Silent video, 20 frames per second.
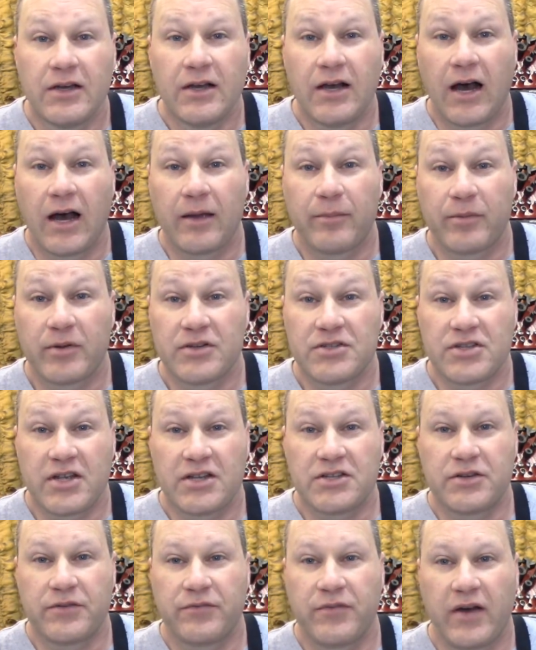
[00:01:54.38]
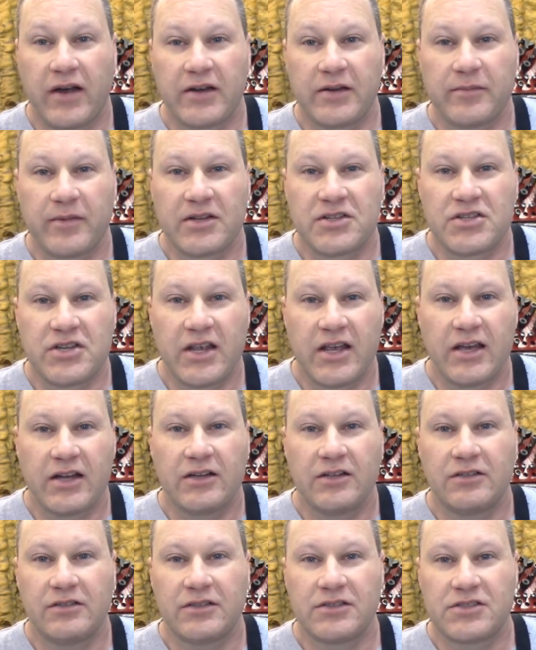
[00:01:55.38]
appreciate you finding my
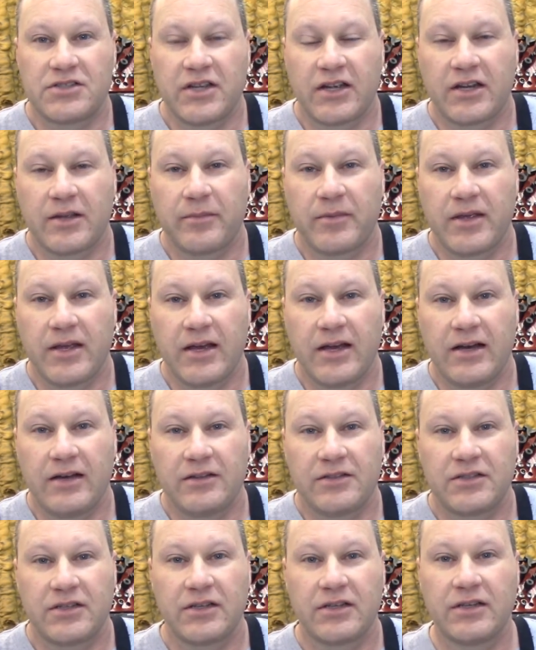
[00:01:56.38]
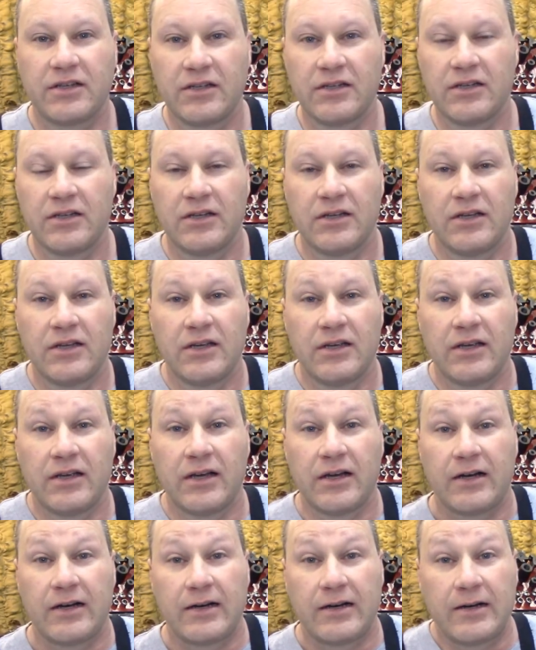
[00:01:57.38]
channel and checking me out.
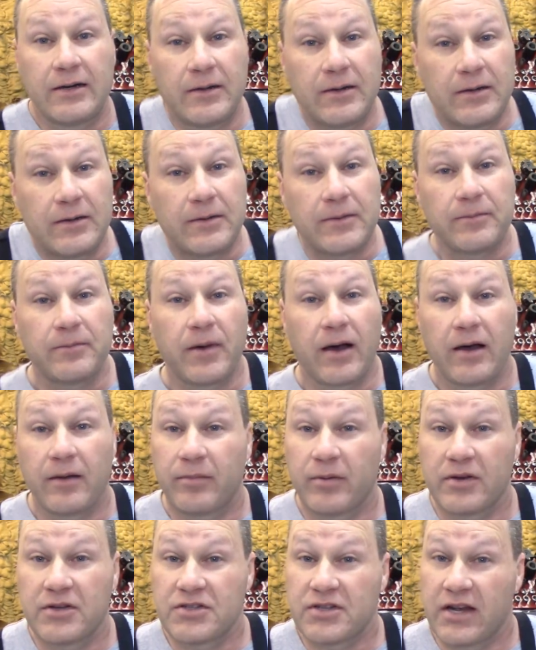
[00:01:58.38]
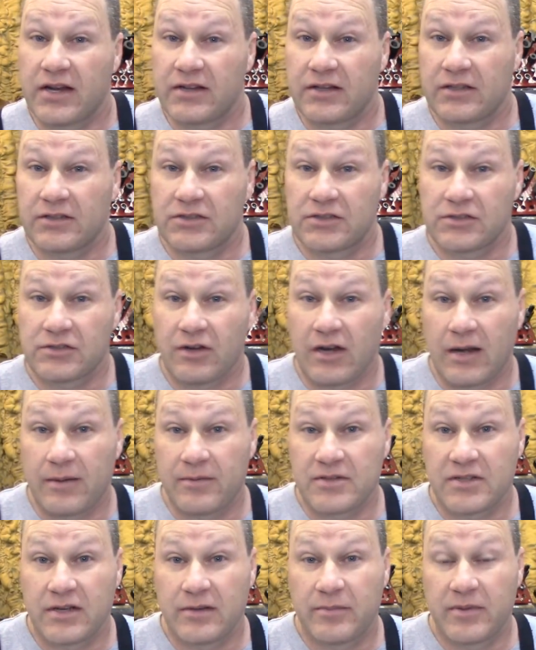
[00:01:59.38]
I appreciate the
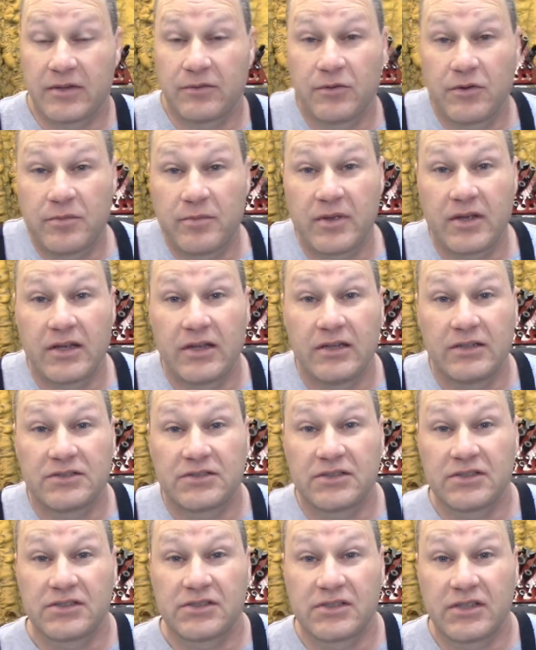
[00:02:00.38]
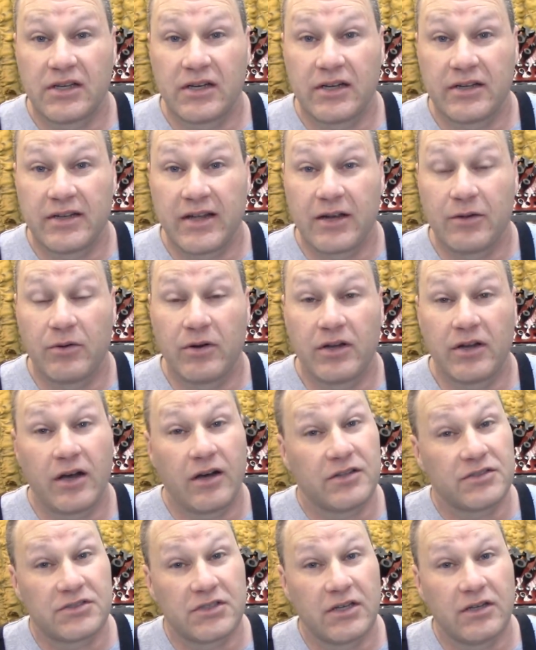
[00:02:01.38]
subscribers that have been with me since day one
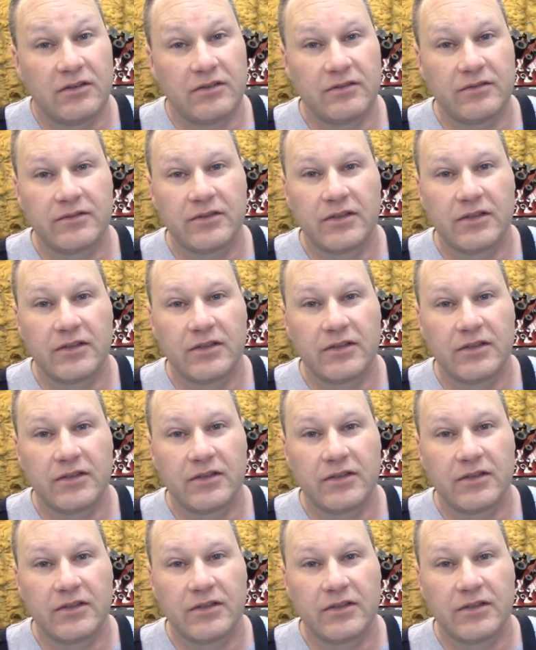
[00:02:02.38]
also.